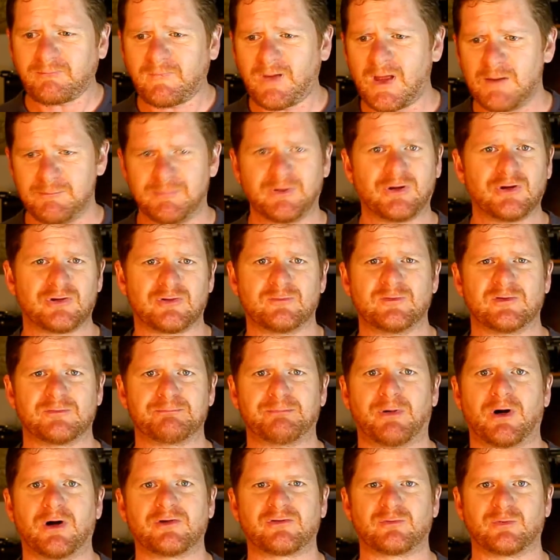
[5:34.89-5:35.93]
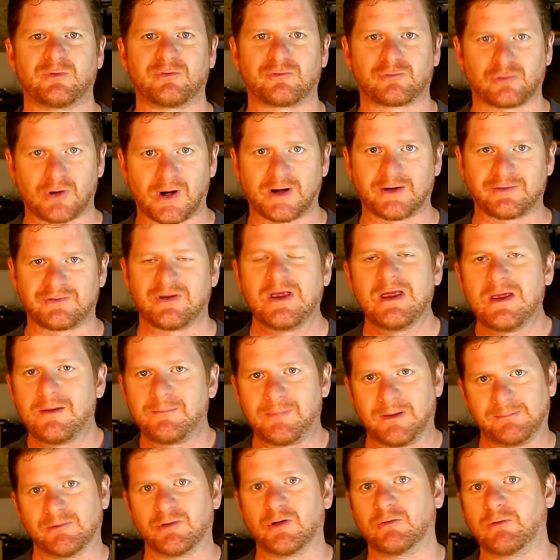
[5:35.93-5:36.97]
And because of his past with drugs,
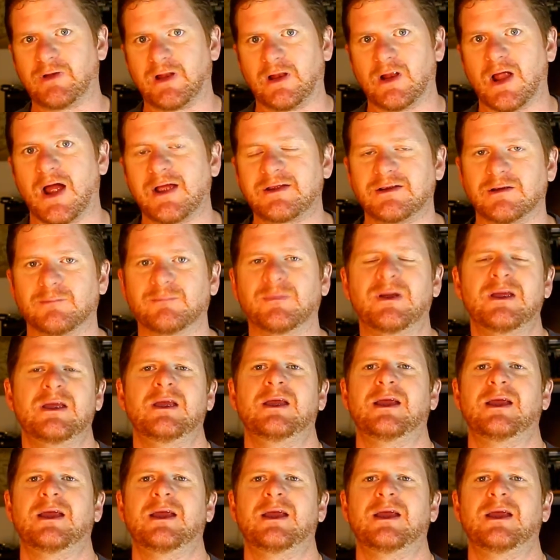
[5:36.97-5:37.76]
people don't really like him.